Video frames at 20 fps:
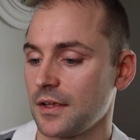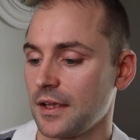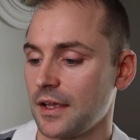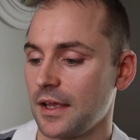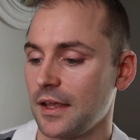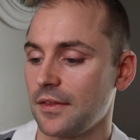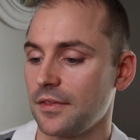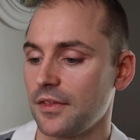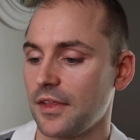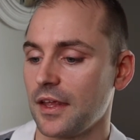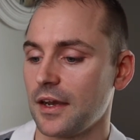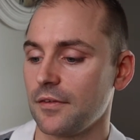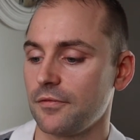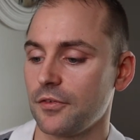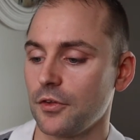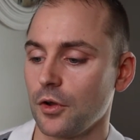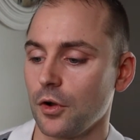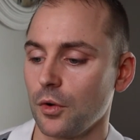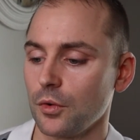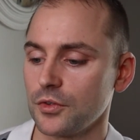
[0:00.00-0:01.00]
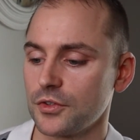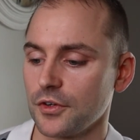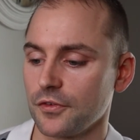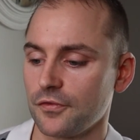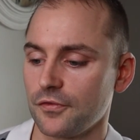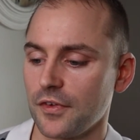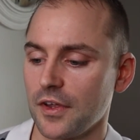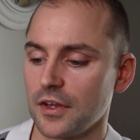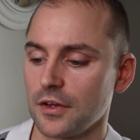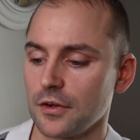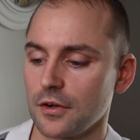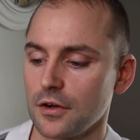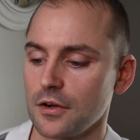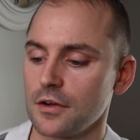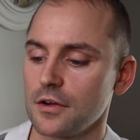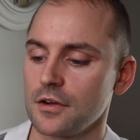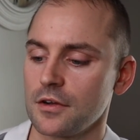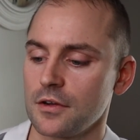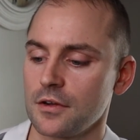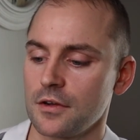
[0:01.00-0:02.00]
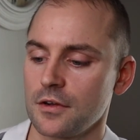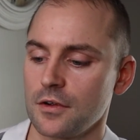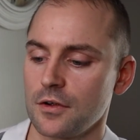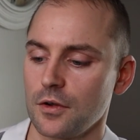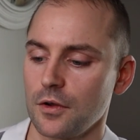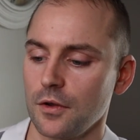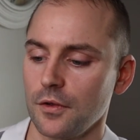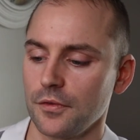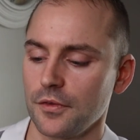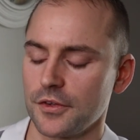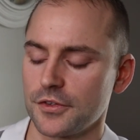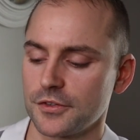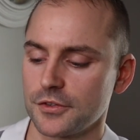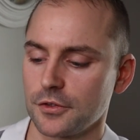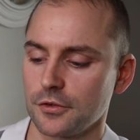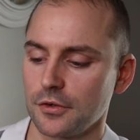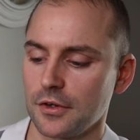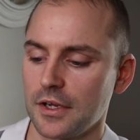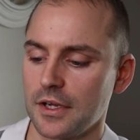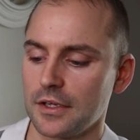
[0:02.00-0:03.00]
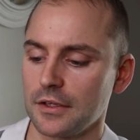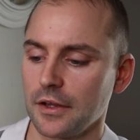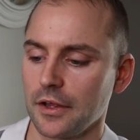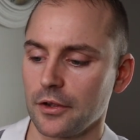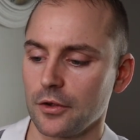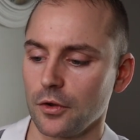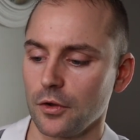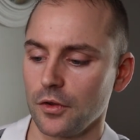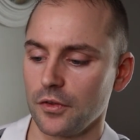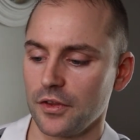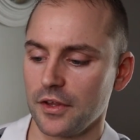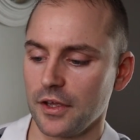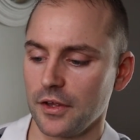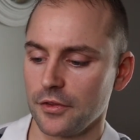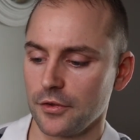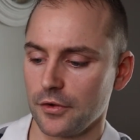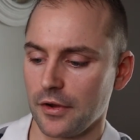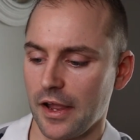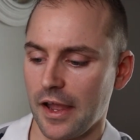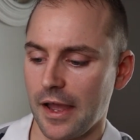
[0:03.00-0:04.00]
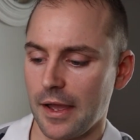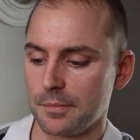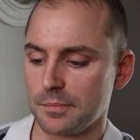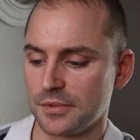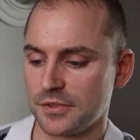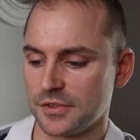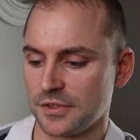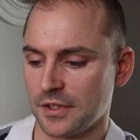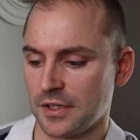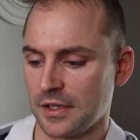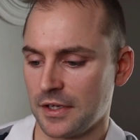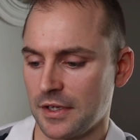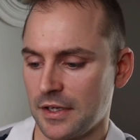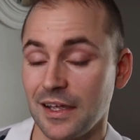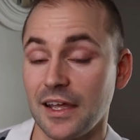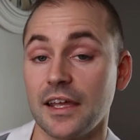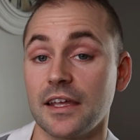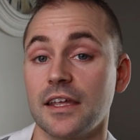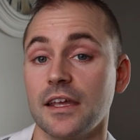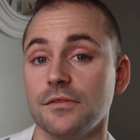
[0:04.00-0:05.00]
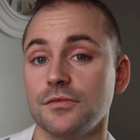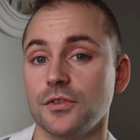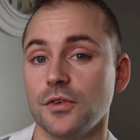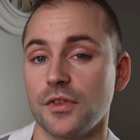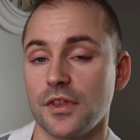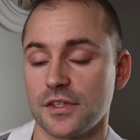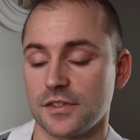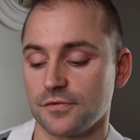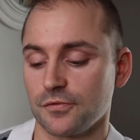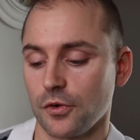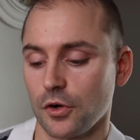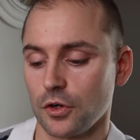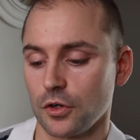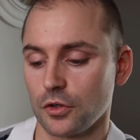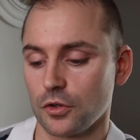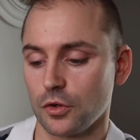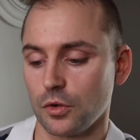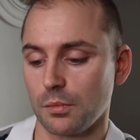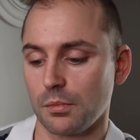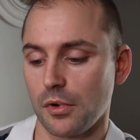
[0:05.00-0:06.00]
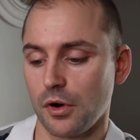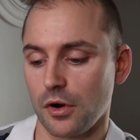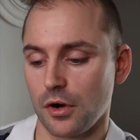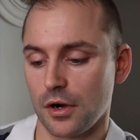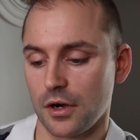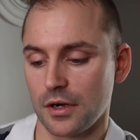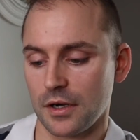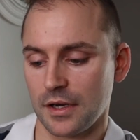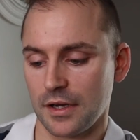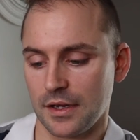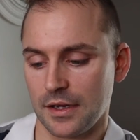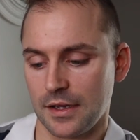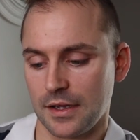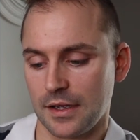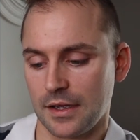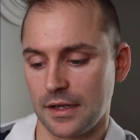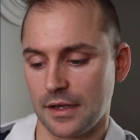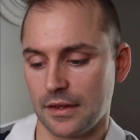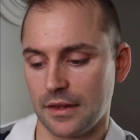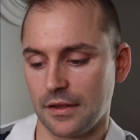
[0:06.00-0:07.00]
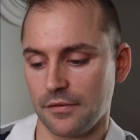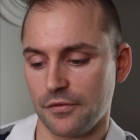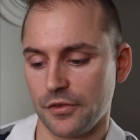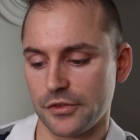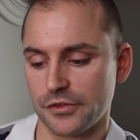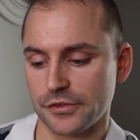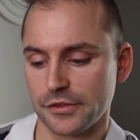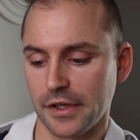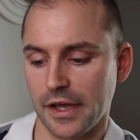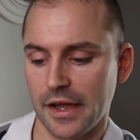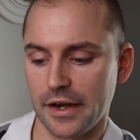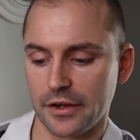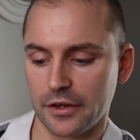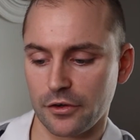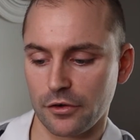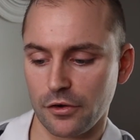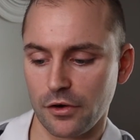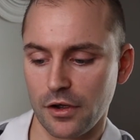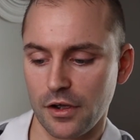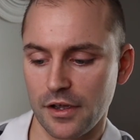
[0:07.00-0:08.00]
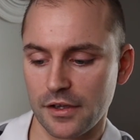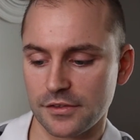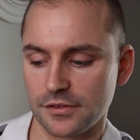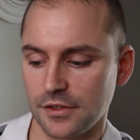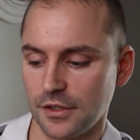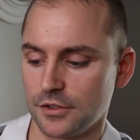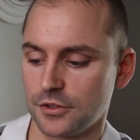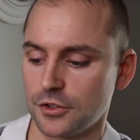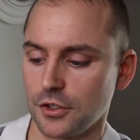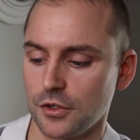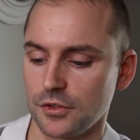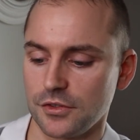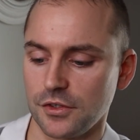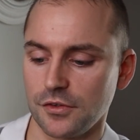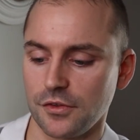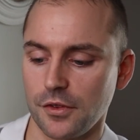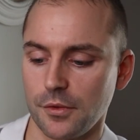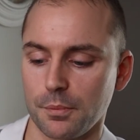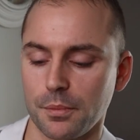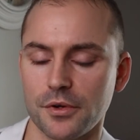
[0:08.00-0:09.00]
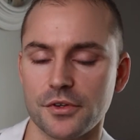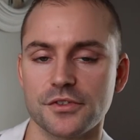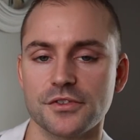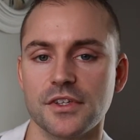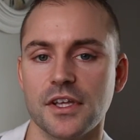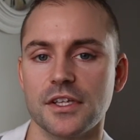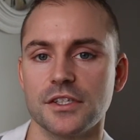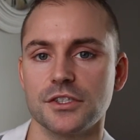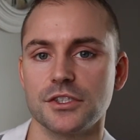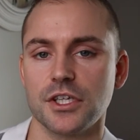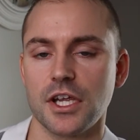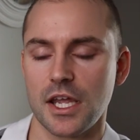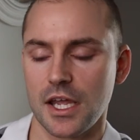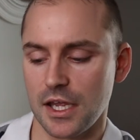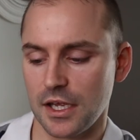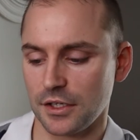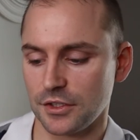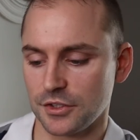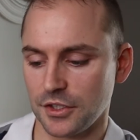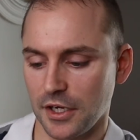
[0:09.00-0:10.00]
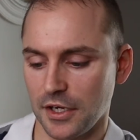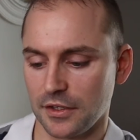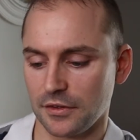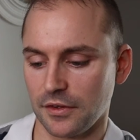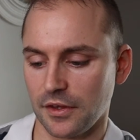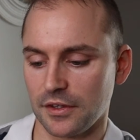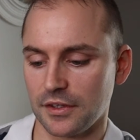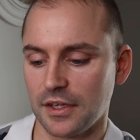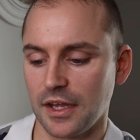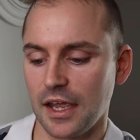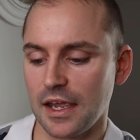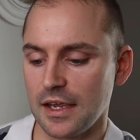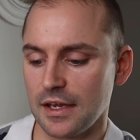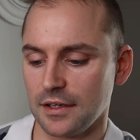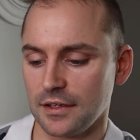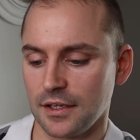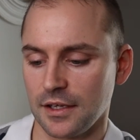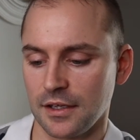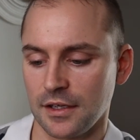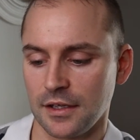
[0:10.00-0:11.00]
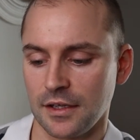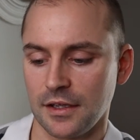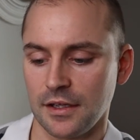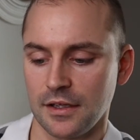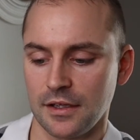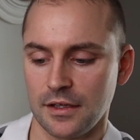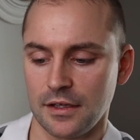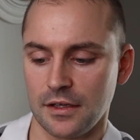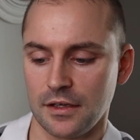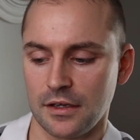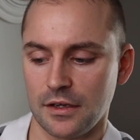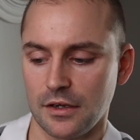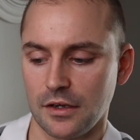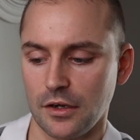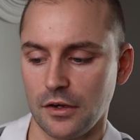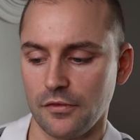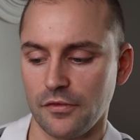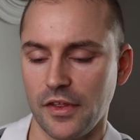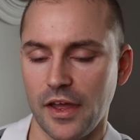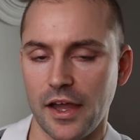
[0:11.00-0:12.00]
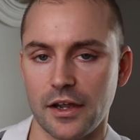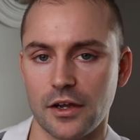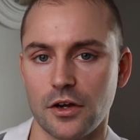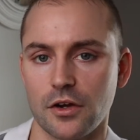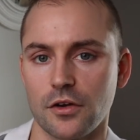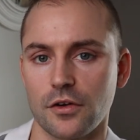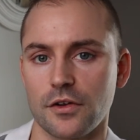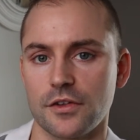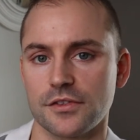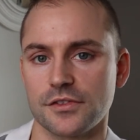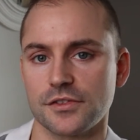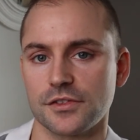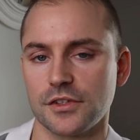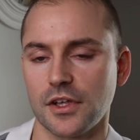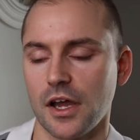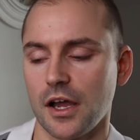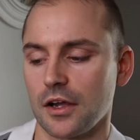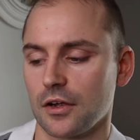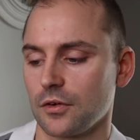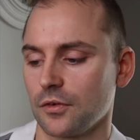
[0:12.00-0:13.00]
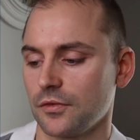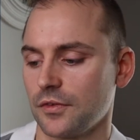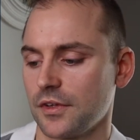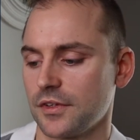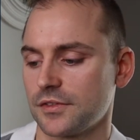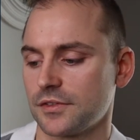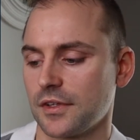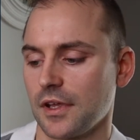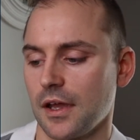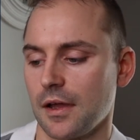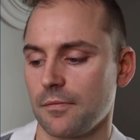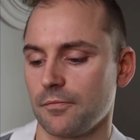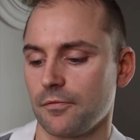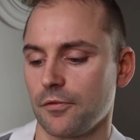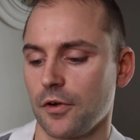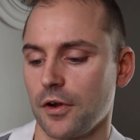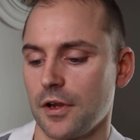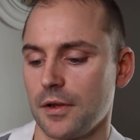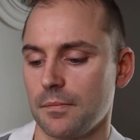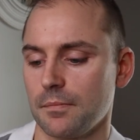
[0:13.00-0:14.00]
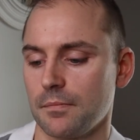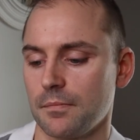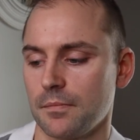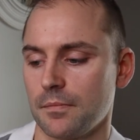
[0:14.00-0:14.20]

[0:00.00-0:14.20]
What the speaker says: And then if you hold your finger on the screen like all the other apps, it gives you this vertical bar, and then if you slide across, it shows you the percent change in the date of that current stock on this time frame.